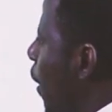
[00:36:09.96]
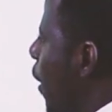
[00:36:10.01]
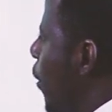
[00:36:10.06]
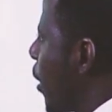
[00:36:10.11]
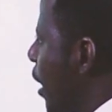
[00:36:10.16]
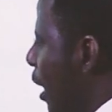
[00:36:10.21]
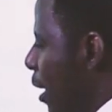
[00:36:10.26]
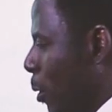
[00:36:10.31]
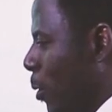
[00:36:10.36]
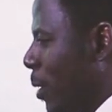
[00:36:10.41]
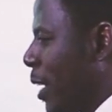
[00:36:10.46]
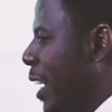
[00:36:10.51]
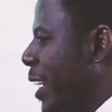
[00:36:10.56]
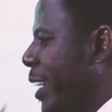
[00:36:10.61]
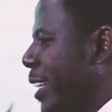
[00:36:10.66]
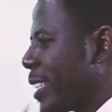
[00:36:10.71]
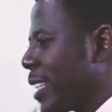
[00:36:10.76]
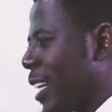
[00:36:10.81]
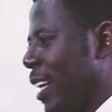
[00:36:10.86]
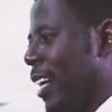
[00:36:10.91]
You can go there in
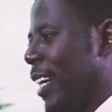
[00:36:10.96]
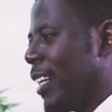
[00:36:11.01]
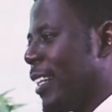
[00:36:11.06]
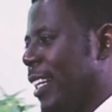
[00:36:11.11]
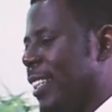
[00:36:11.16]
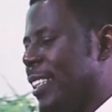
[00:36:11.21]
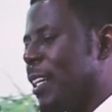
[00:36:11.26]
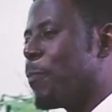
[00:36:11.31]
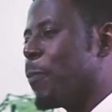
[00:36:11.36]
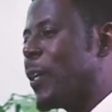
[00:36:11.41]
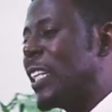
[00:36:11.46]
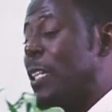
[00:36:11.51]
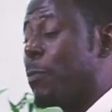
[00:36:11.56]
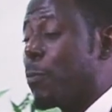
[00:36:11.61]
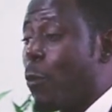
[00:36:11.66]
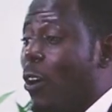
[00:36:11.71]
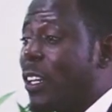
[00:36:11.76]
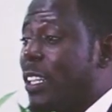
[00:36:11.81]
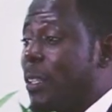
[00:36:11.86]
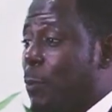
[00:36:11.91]
the slide. There's a
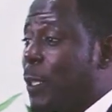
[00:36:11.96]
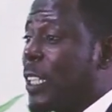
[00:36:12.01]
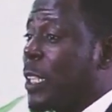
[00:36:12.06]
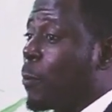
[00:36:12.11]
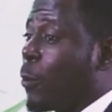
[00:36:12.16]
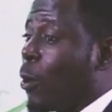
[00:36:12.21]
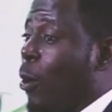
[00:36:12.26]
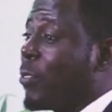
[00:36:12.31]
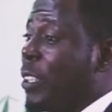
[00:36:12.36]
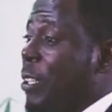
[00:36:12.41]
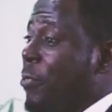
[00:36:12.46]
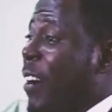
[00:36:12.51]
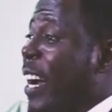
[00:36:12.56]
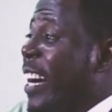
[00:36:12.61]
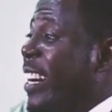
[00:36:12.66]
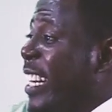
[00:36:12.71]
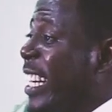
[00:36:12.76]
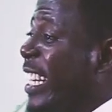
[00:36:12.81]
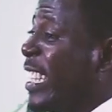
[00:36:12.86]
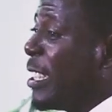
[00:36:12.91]
principle called the principle of
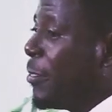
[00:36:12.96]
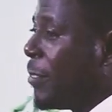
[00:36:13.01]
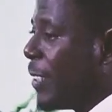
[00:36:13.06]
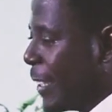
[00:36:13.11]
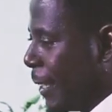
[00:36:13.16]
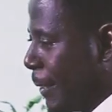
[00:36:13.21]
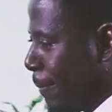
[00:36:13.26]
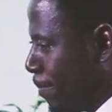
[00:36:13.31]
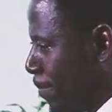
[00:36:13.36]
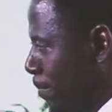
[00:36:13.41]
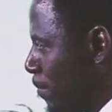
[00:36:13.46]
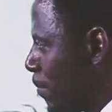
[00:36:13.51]
divine relativity.